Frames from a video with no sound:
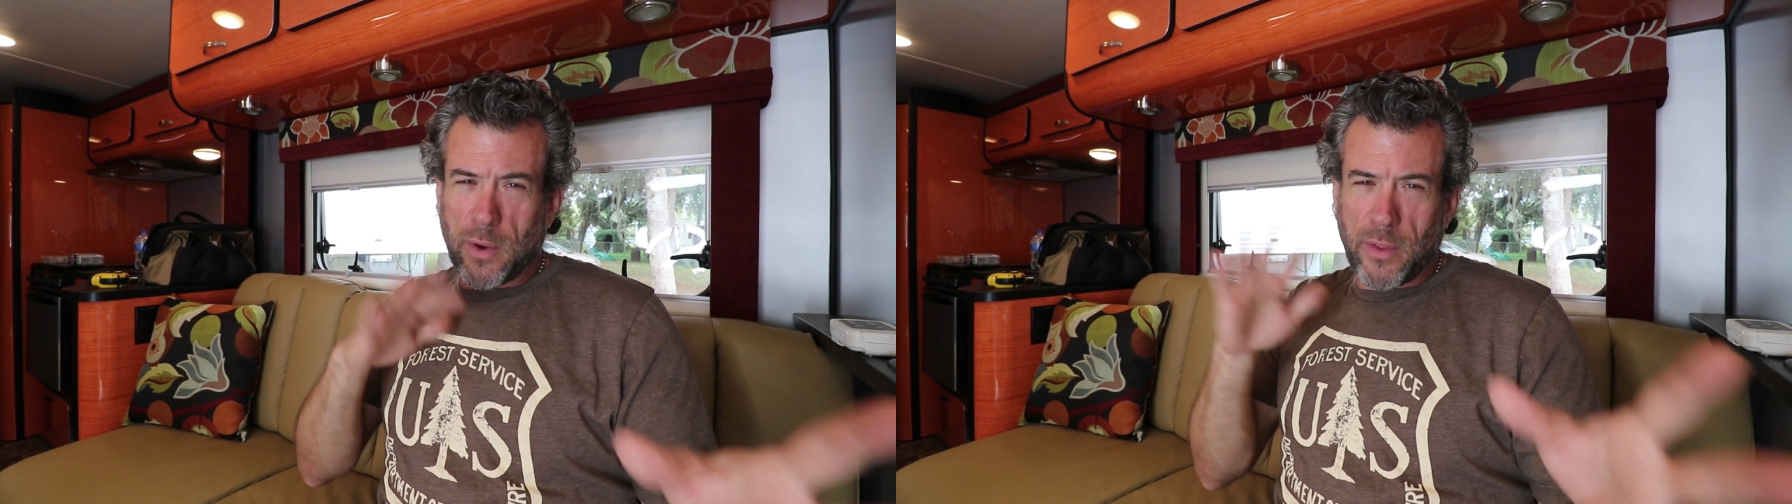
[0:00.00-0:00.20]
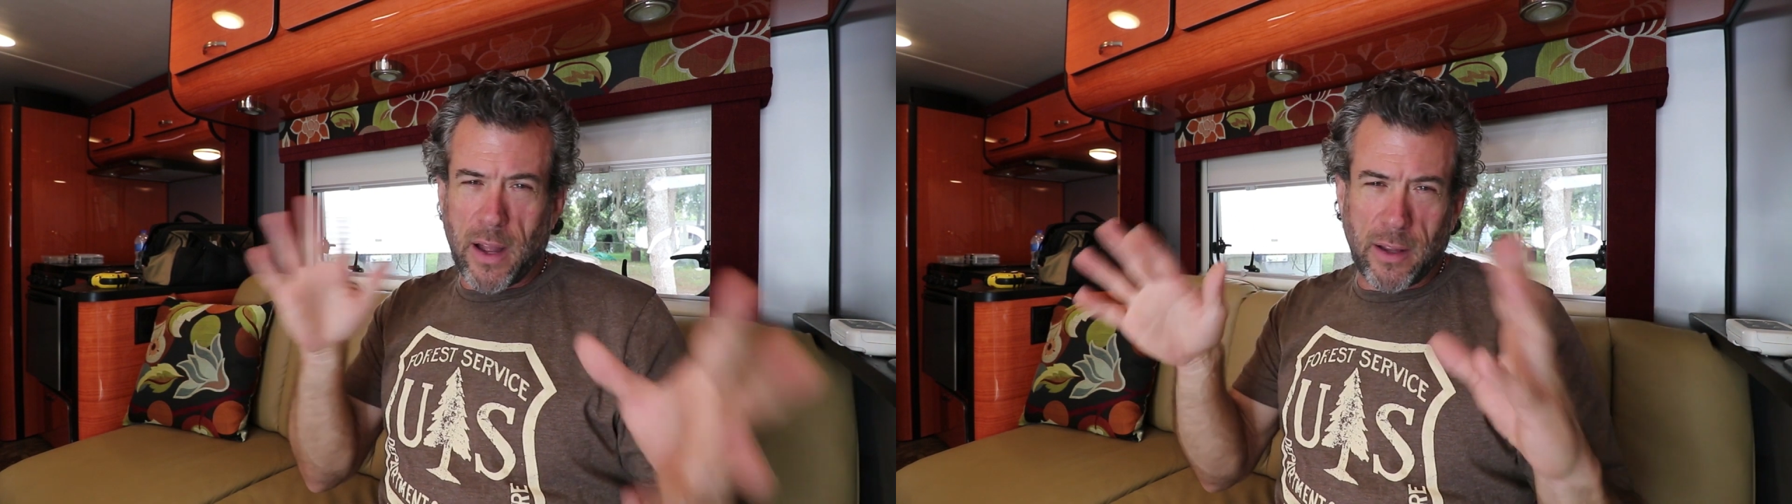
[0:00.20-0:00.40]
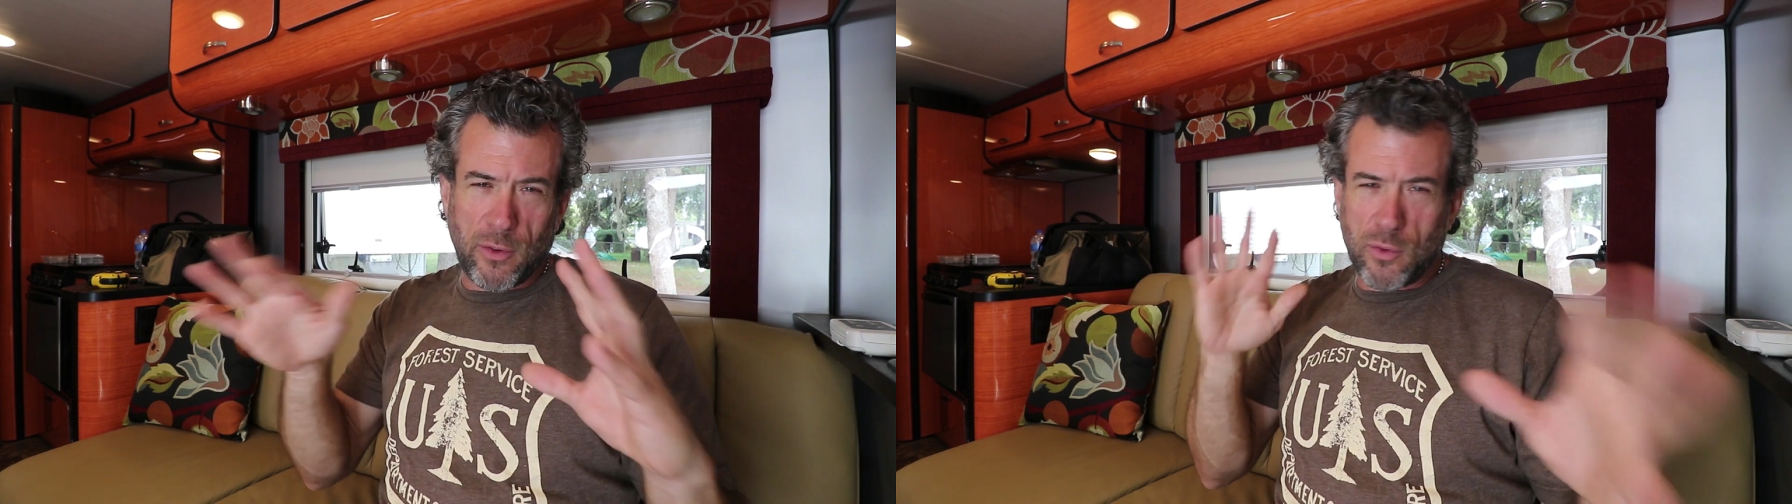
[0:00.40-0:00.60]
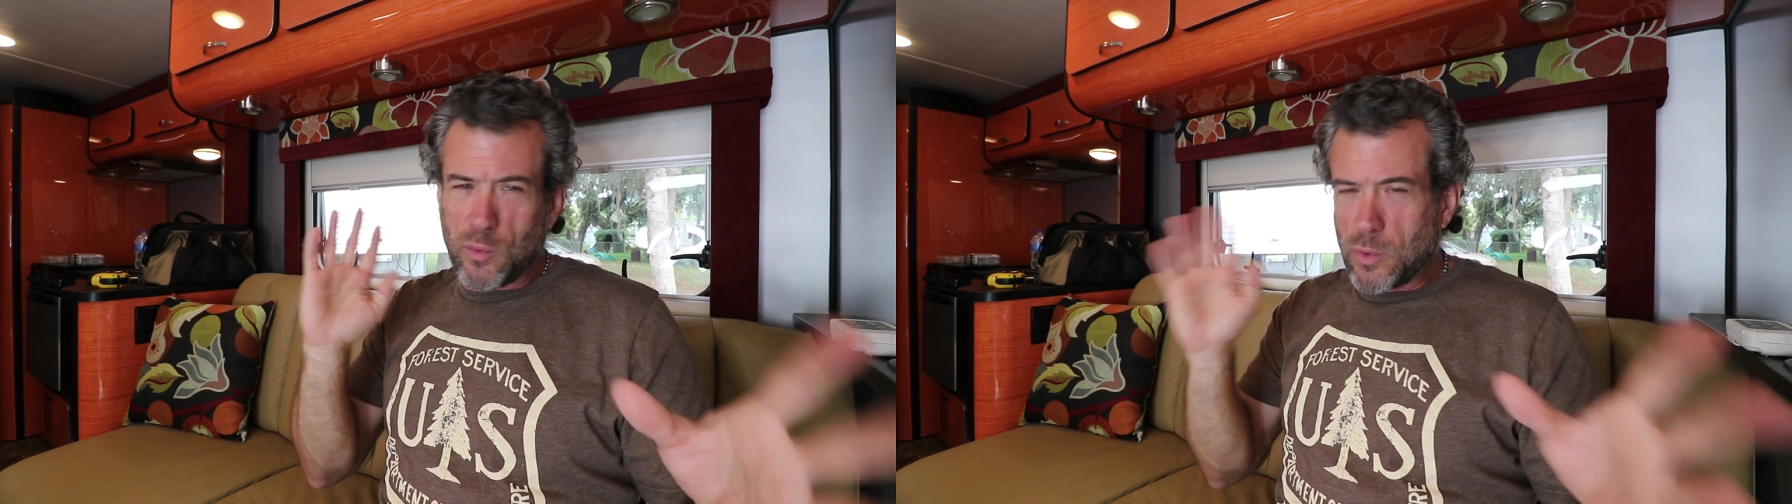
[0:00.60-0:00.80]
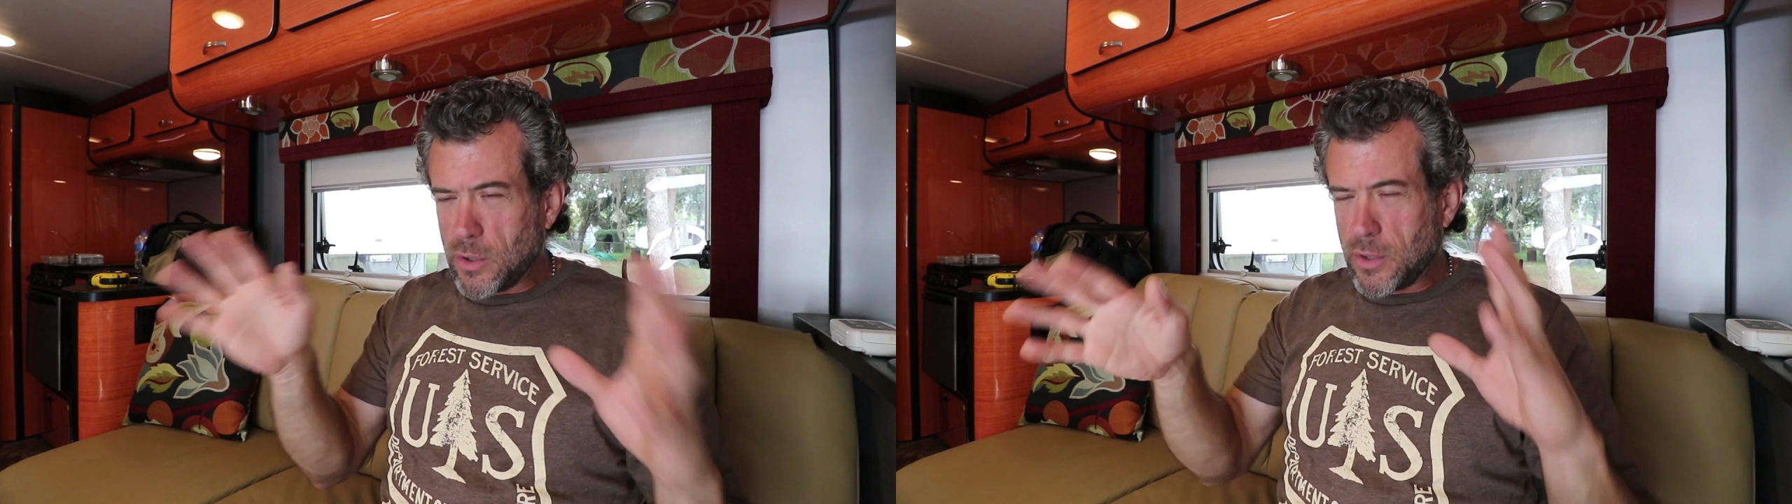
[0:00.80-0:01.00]
where that can do
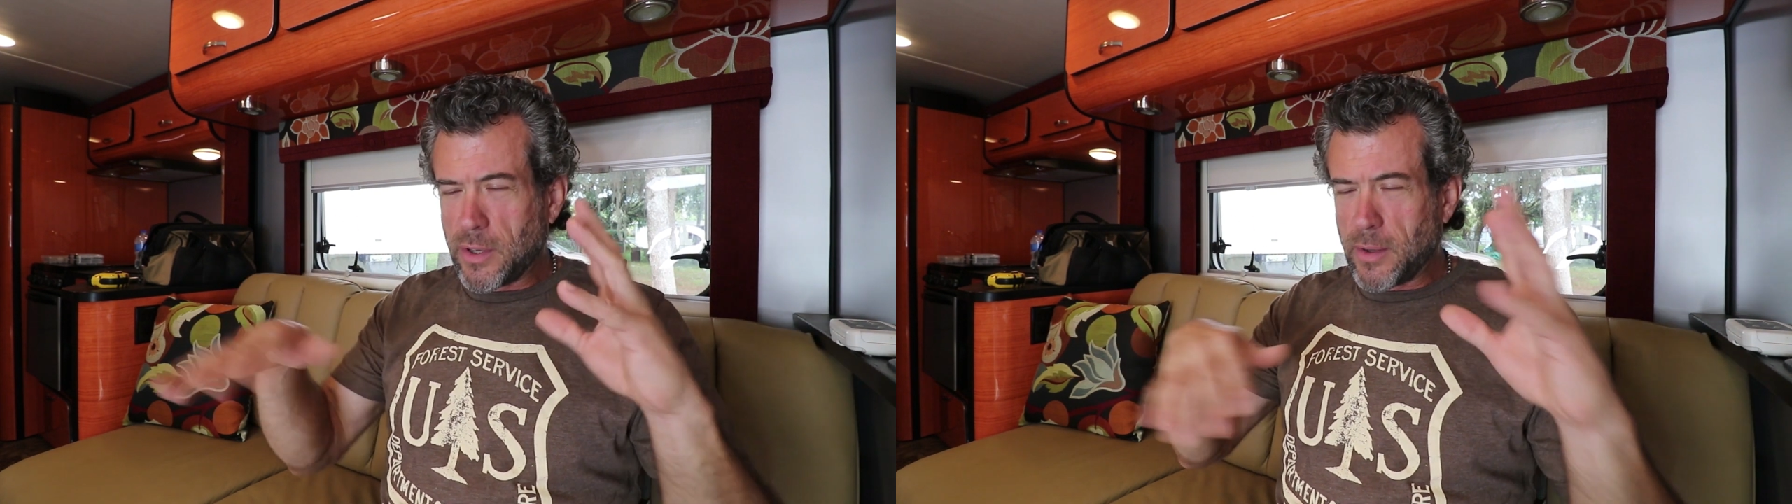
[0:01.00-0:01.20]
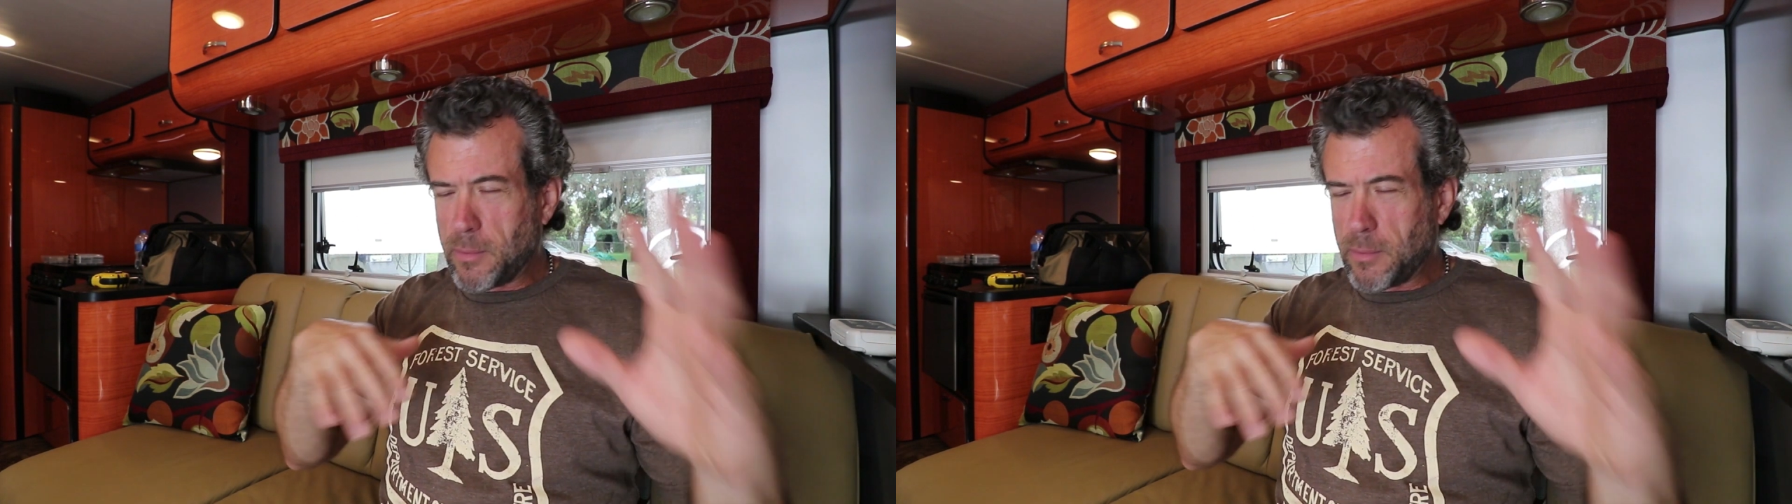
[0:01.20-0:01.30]
wood